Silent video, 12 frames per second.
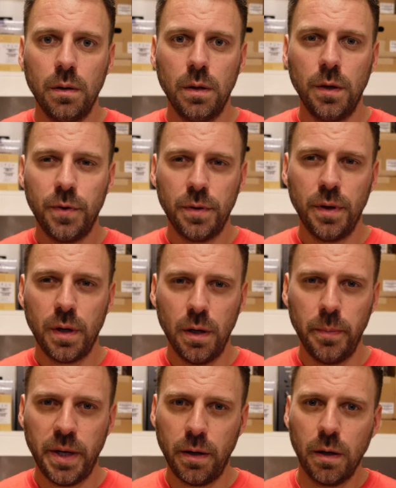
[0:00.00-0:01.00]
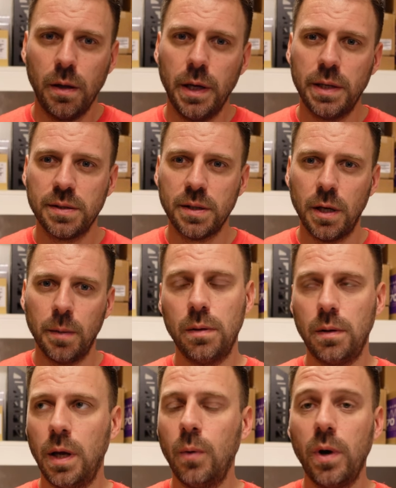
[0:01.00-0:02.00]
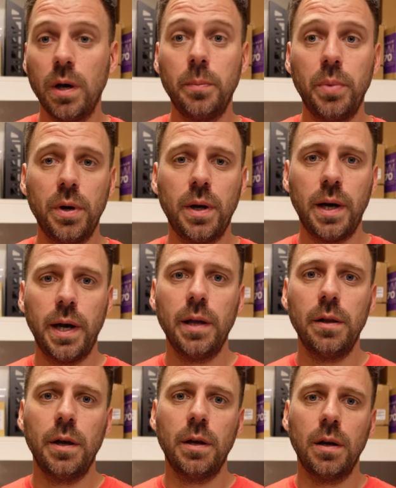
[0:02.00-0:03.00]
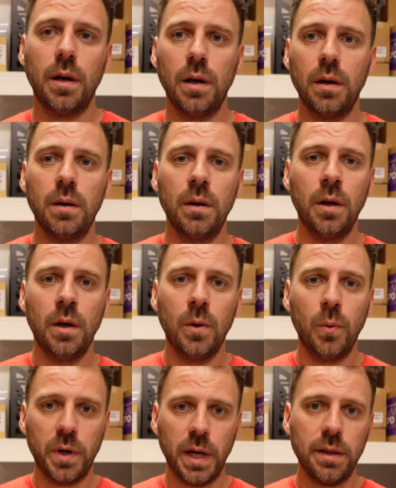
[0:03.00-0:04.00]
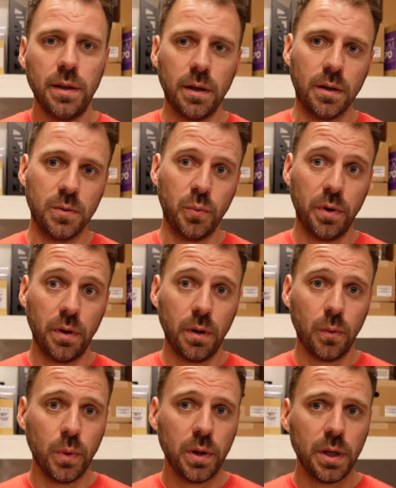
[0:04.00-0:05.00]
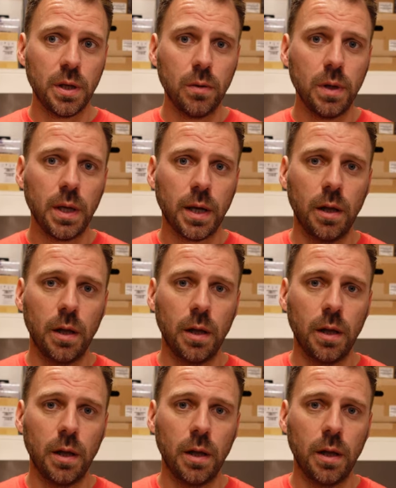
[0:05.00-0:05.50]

If you're thinking about a kaleidescape, I want to put a highlight on what I think is one of the really unique